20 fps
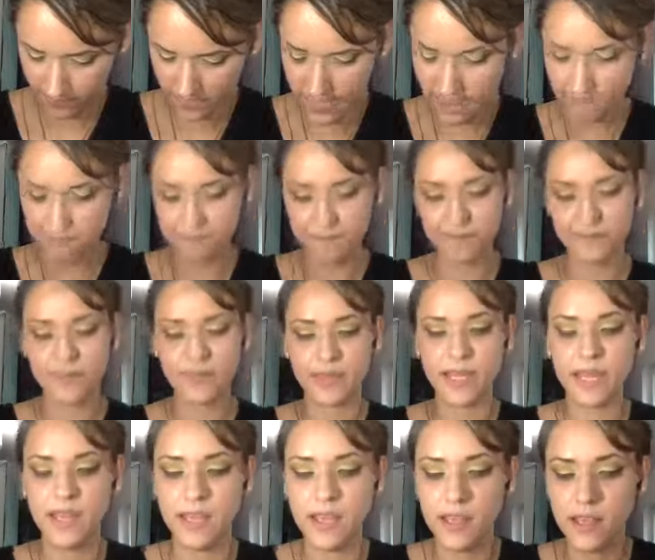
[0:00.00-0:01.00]
Okay.
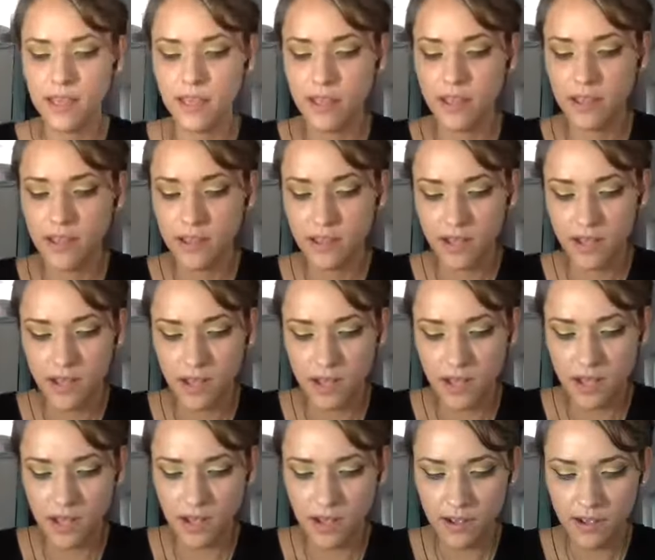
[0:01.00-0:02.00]

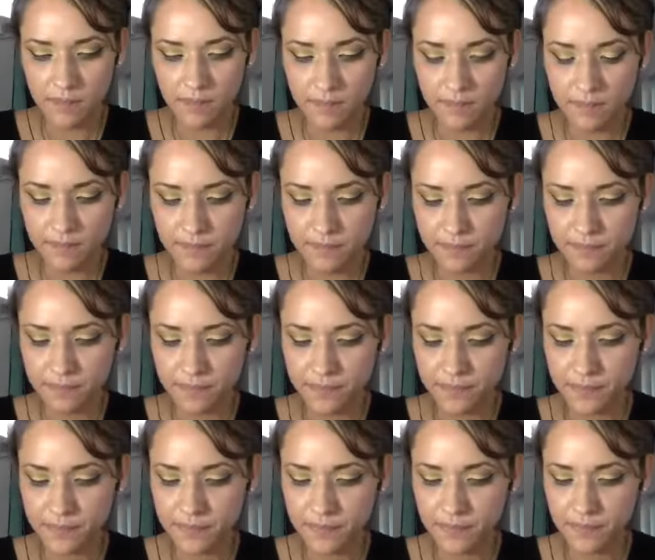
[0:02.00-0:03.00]
Um,
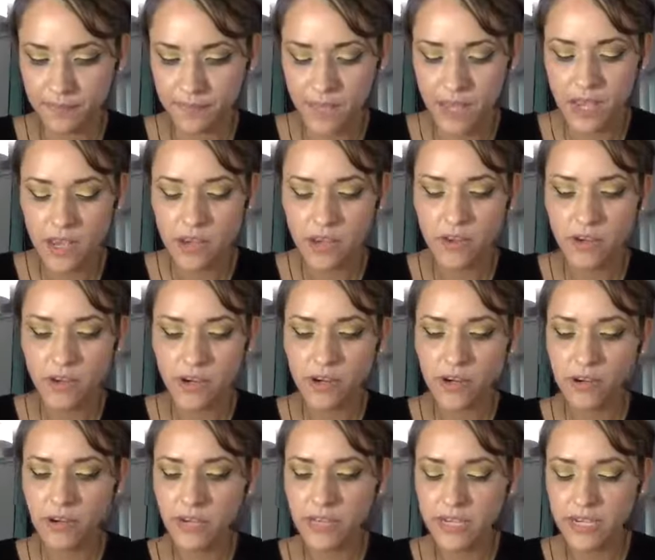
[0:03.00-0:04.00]
you are
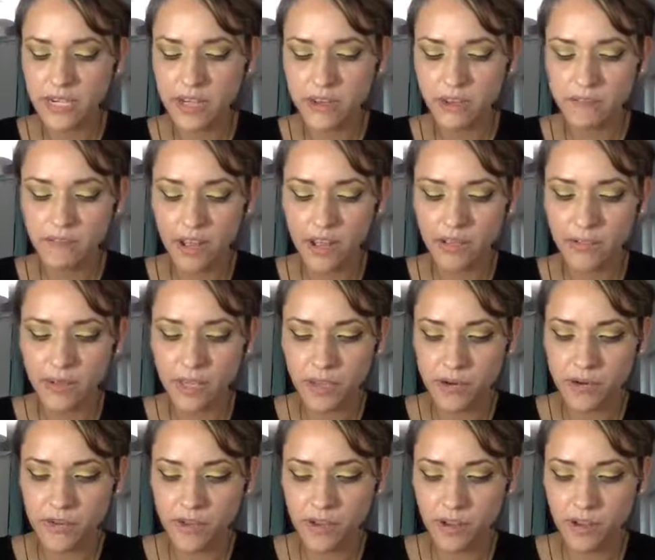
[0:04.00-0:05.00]
currently undervaluing
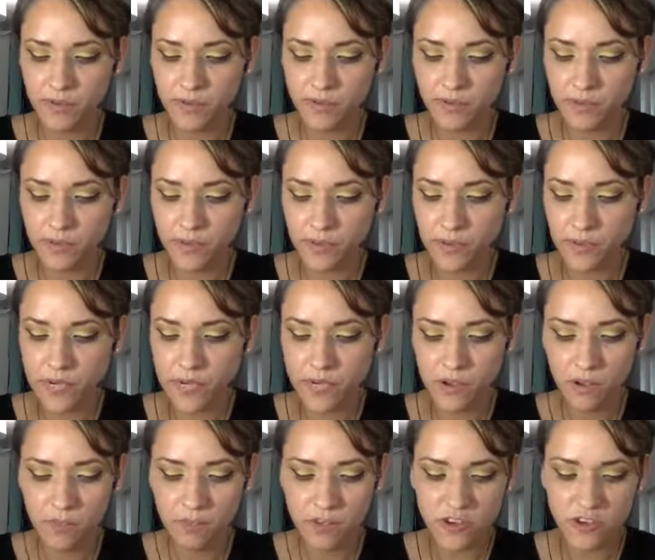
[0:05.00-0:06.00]
yourself. You are
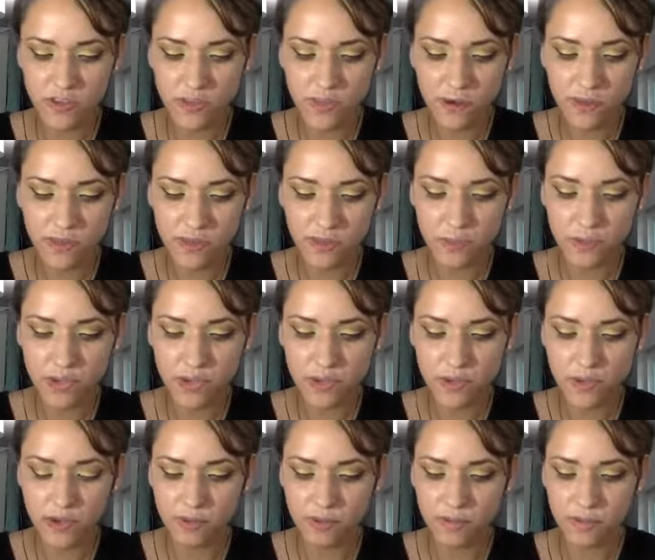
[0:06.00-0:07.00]
so much more than what
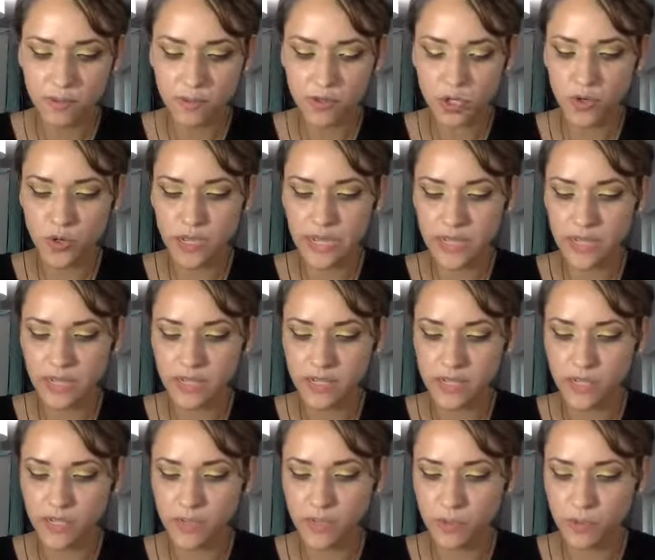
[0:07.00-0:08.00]
you are
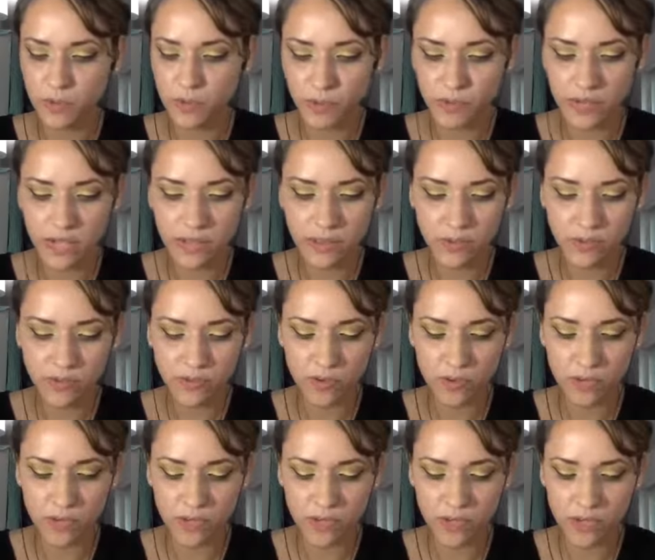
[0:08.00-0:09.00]
portraying to the world and those
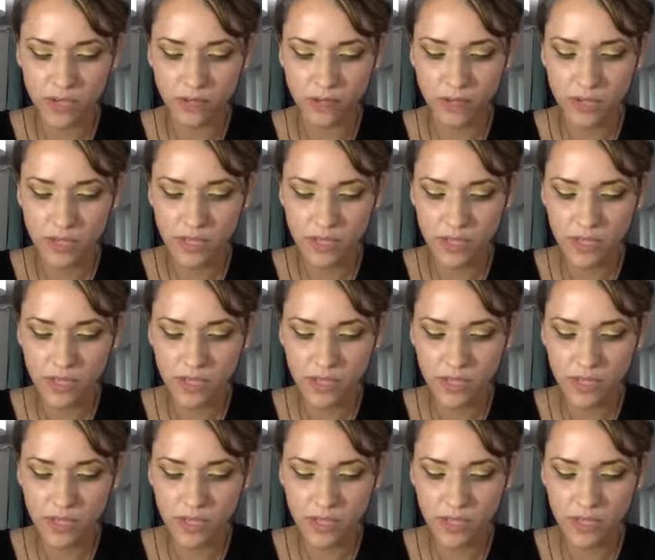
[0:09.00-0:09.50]
around you.